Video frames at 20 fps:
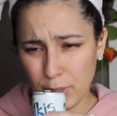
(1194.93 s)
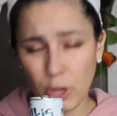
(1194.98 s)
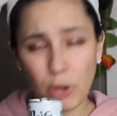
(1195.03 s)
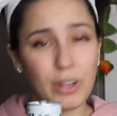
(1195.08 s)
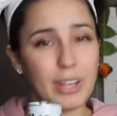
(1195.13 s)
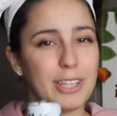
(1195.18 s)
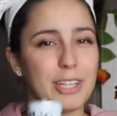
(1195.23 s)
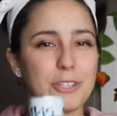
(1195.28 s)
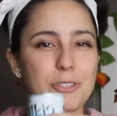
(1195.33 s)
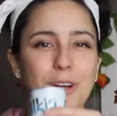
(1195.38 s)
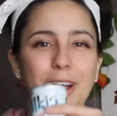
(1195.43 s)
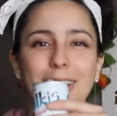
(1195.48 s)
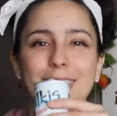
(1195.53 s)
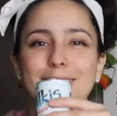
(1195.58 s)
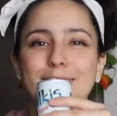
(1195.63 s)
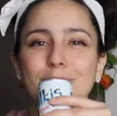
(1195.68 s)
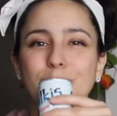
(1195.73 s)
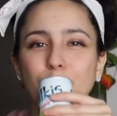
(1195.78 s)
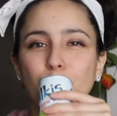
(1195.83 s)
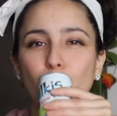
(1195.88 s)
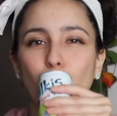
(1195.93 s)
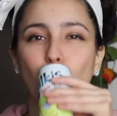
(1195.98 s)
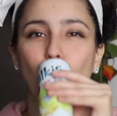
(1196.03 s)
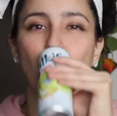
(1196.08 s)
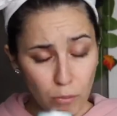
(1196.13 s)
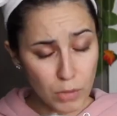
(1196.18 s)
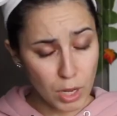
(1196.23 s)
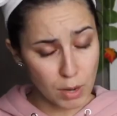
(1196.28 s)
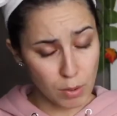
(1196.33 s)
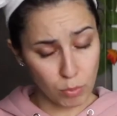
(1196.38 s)
Okay, let's try this.
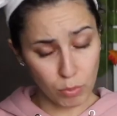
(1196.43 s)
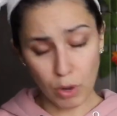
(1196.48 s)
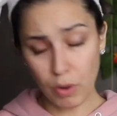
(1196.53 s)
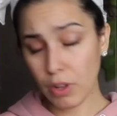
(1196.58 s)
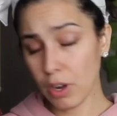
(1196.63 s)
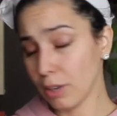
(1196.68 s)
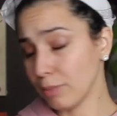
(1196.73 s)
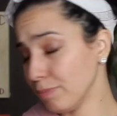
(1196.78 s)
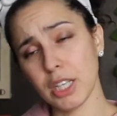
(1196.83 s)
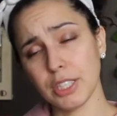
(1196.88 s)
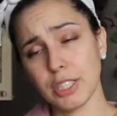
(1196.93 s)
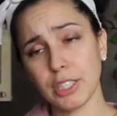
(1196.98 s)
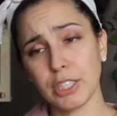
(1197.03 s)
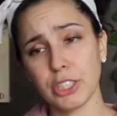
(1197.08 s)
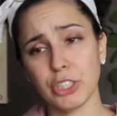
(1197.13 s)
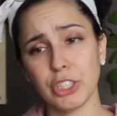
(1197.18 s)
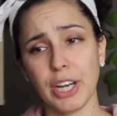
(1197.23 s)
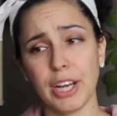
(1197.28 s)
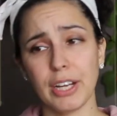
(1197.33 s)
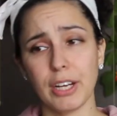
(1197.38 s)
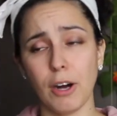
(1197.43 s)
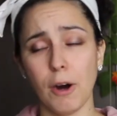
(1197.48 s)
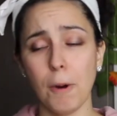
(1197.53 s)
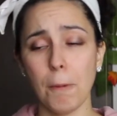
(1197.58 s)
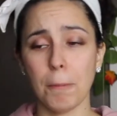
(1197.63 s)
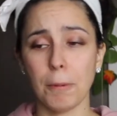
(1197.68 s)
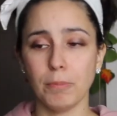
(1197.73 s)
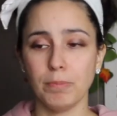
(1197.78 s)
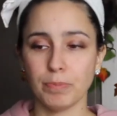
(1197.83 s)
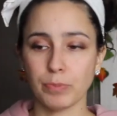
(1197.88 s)
Well, there. I took a giant
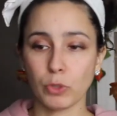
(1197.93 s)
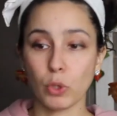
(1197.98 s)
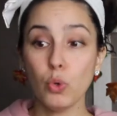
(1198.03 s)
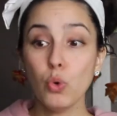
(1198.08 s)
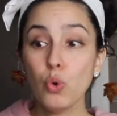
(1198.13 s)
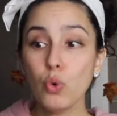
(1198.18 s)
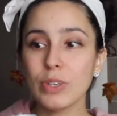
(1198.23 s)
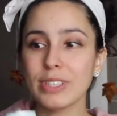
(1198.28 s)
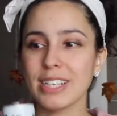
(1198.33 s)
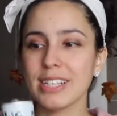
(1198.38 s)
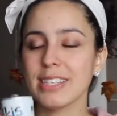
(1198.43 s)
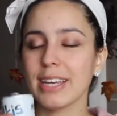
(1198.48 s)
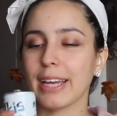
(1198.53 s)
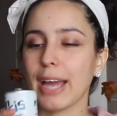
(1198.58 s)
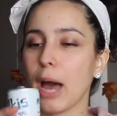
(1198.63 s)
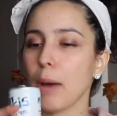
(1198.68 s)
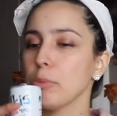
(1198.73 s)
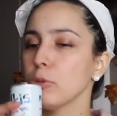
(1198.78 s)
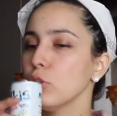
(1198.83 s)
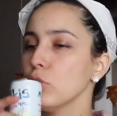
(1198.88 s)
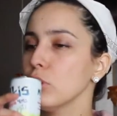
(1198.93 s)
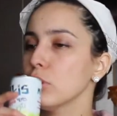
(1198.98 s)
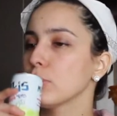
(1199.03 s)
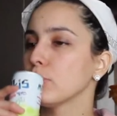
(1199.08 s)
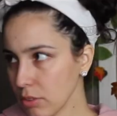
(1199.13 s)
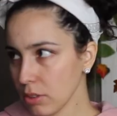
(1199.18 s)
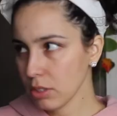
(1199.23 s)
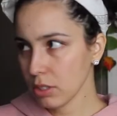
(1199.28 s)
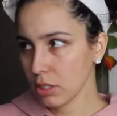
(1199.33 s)
gulp. Ooh, it tastes like apple juice.